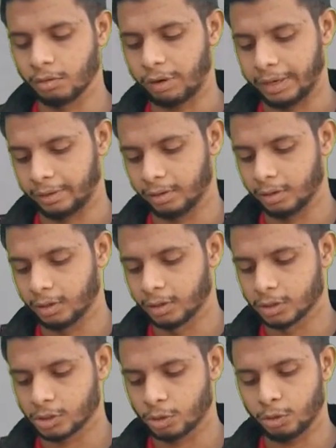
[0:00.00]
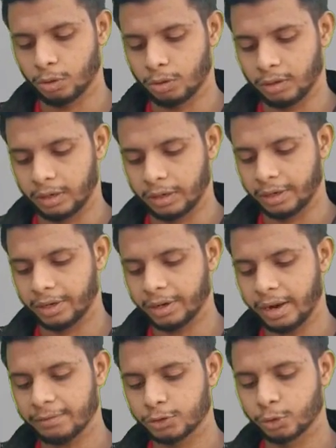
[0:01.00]
Fine. So uh,
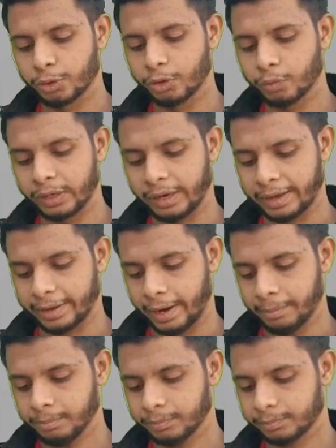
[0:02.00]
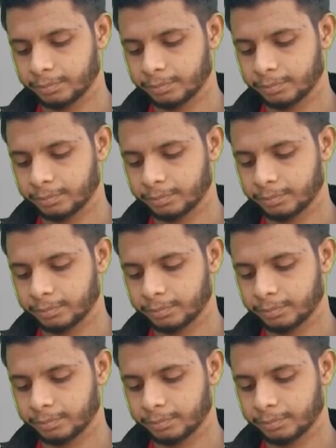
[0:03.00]
here I have showed you one diagram.